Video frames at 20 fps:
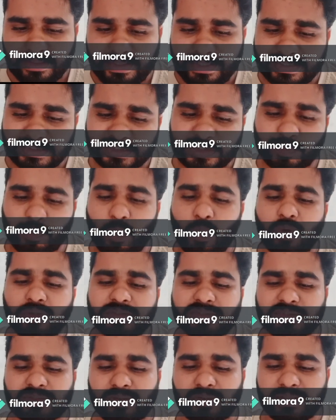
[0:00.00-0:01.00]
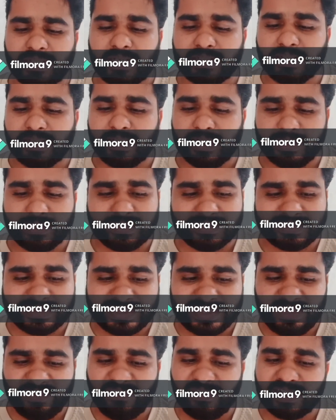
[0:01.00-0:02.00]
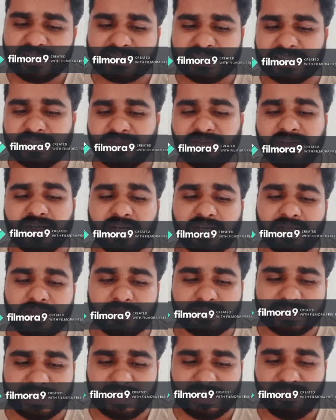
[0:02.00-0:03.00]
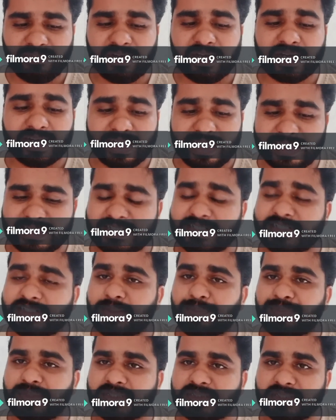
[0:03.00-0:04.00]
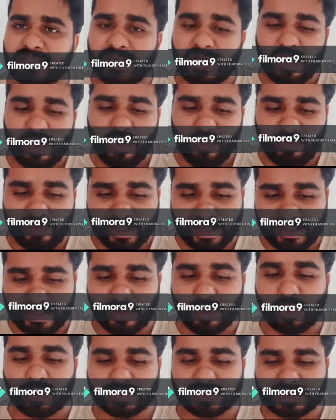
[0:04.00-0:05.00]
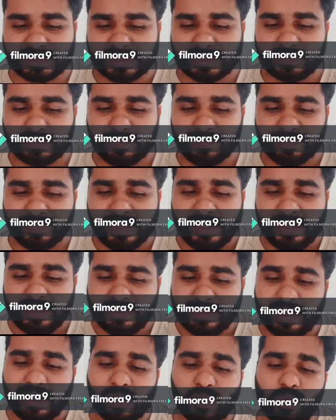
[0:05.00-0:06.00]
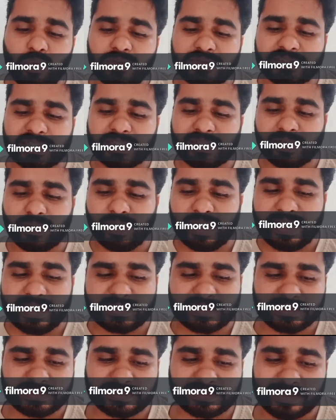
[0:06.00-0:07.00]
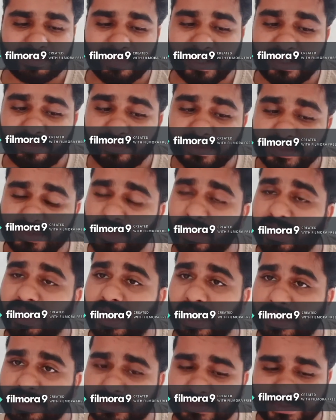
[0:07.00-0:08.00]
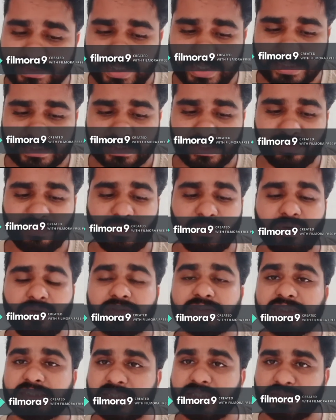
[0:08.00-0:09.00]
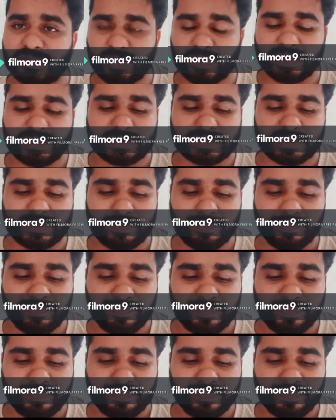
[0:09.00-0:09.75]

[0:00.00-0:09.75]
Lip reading: in sports, on the other hand, the signifier relationship is fairly constant. Their rules and regulations remain virtually unchanged for centuries.